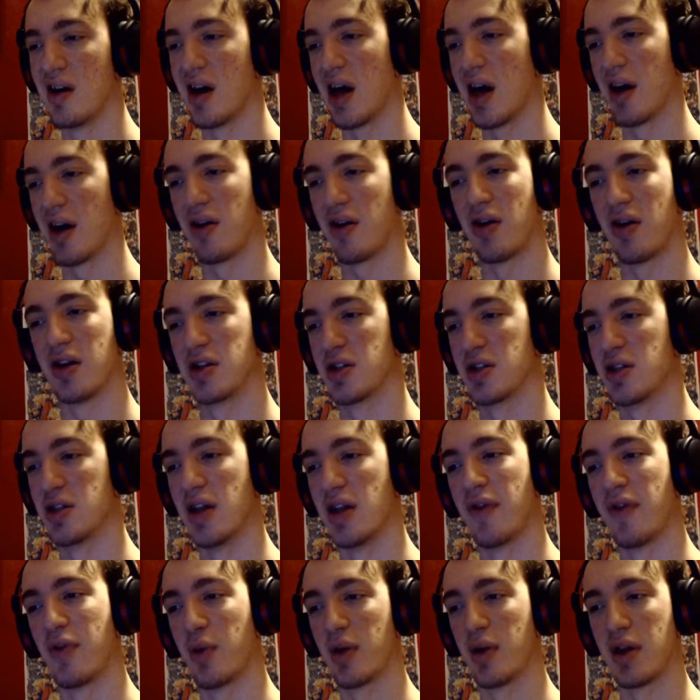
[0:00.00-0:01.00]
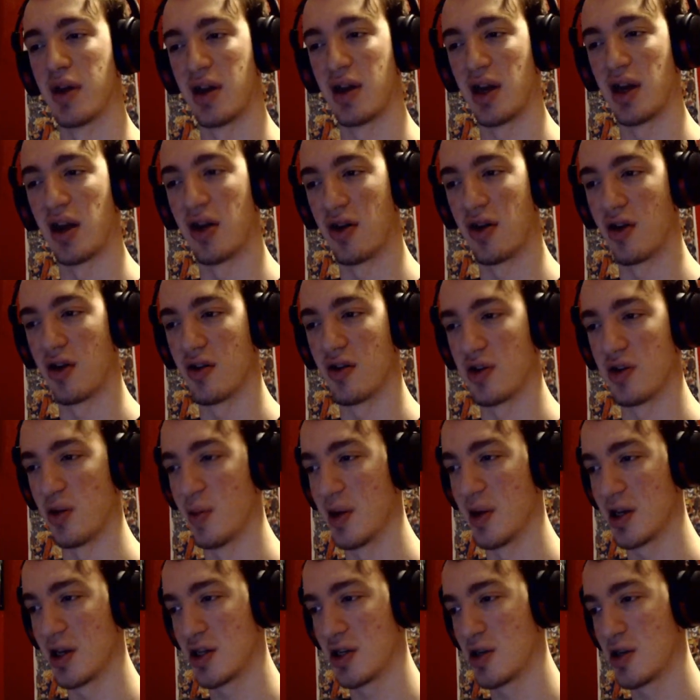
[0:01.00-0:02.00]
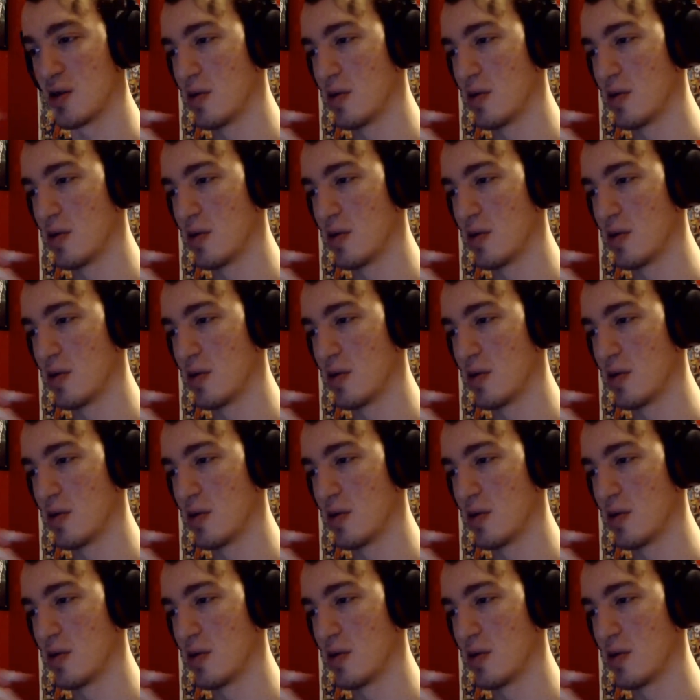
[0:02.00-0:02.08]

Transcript: I don't know, I just never really cared all too much.